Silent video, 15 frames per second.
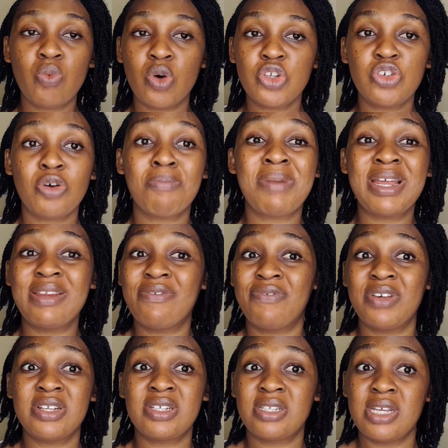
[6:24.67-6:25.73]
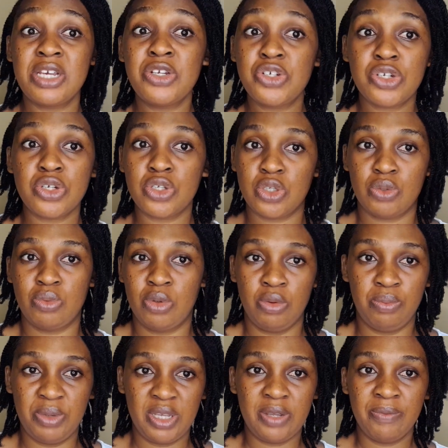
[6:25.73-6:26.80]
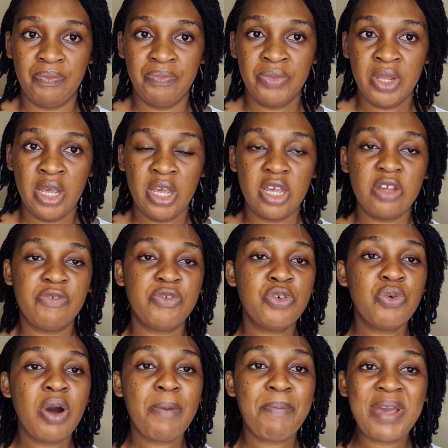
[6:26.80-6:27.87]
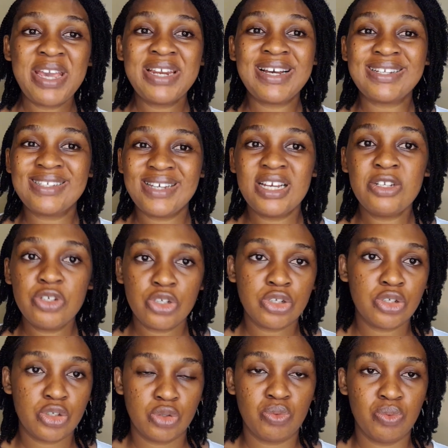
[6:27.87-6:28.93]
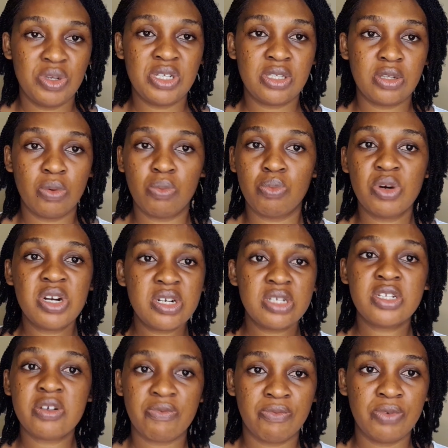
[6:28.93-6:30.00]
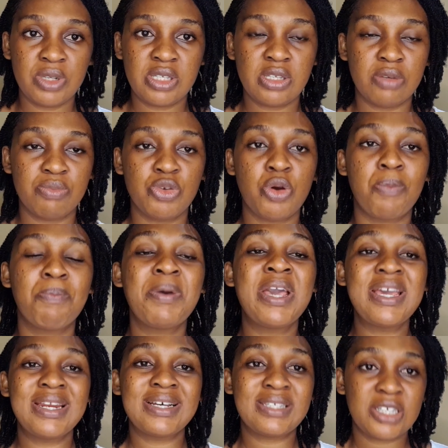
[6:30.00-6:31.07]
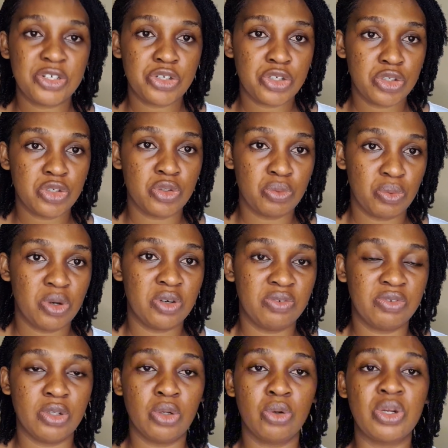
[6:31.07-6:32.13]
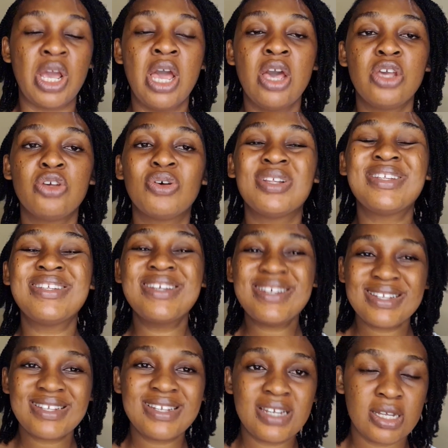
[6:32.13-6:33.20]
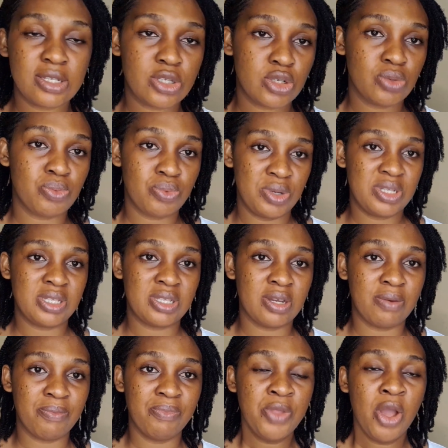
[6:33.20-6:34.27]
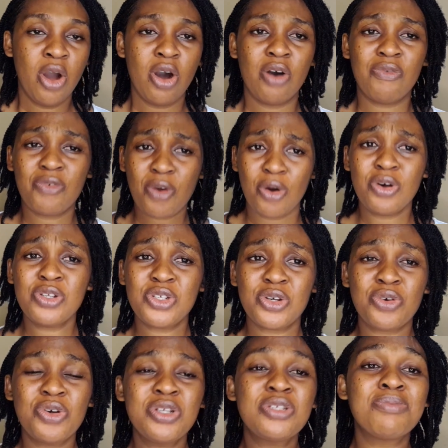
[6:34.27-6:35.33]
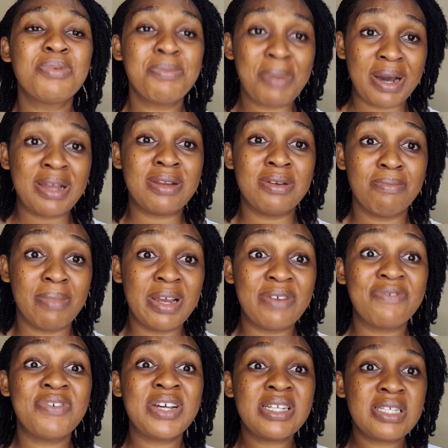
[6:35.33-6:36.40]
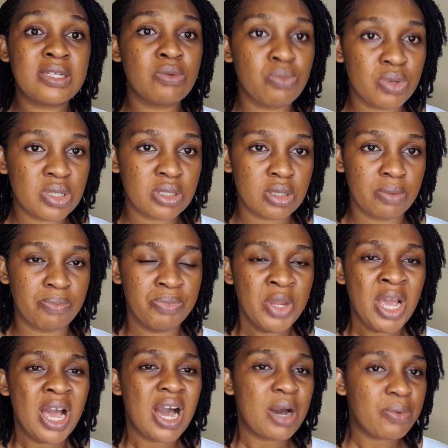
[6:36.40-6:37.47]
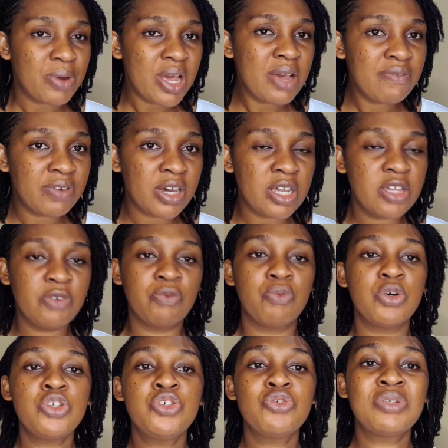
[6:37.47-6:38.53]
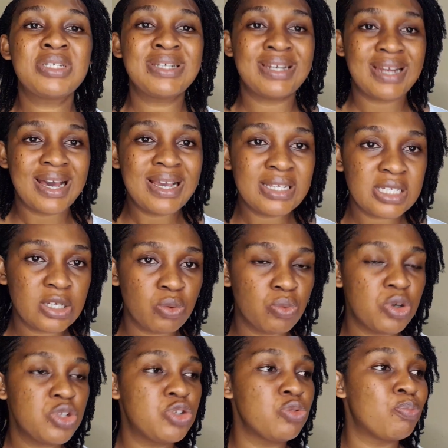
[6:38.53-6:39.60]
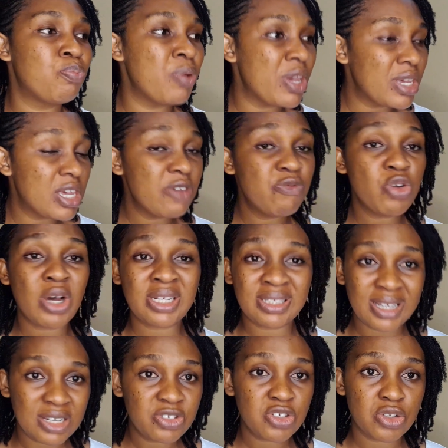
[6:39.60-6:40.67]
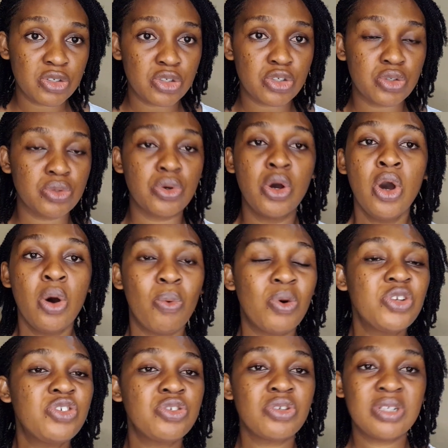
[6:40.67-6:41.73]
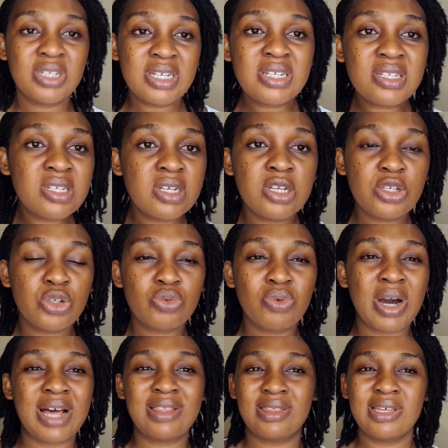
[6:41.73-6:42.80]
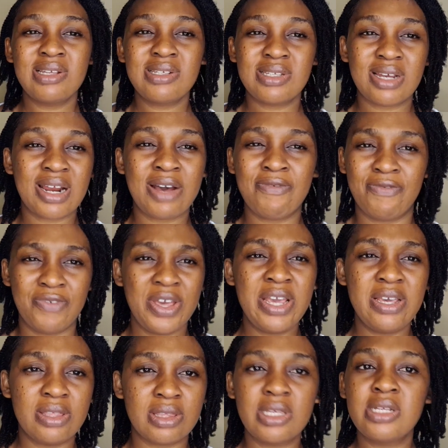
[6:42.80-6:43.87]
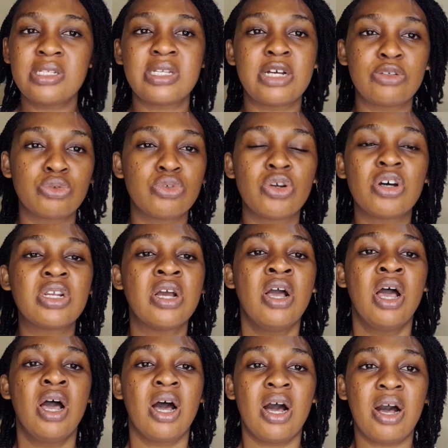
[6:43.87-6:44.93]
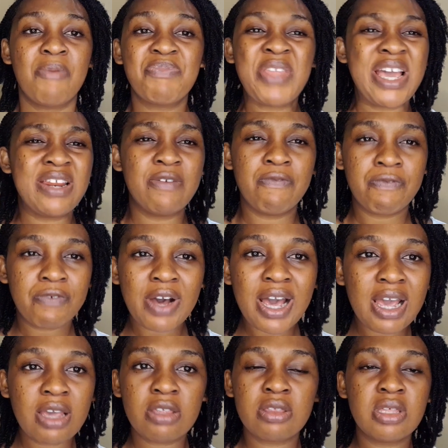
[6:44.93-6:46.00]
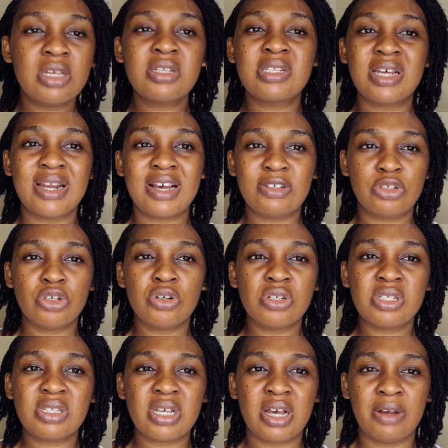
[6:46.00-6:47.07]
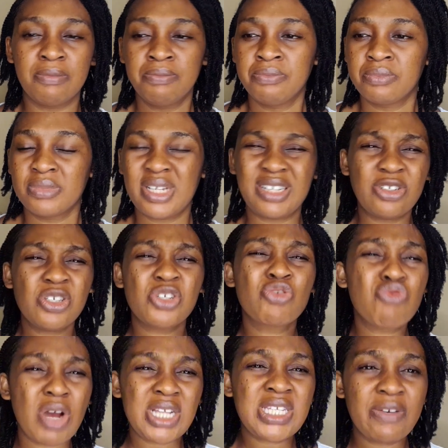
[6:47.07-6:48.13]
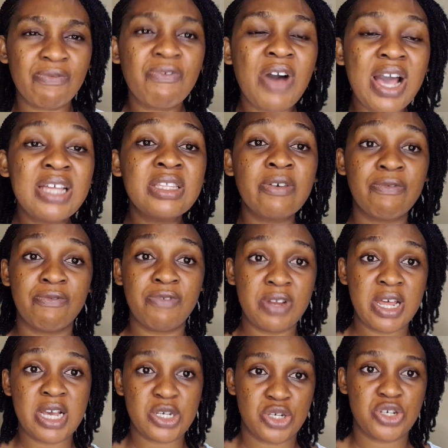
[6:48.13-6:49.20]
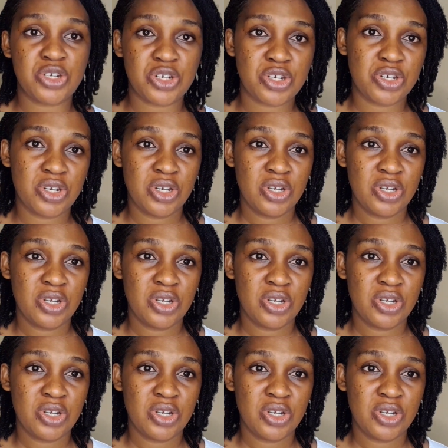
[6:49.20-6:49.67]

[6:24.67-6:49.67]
what your manifestations will be. If you are paying attention to wisdom, words of wisdom, you're paying attention to the word of the Lord, you're listening to wisdom, of course you're going to be manifesting wisdom. However, if what you delight in, what you give your attentions to, what you're listening to are things that are vain, things that do not edify, things that are just that just gratify the flesh,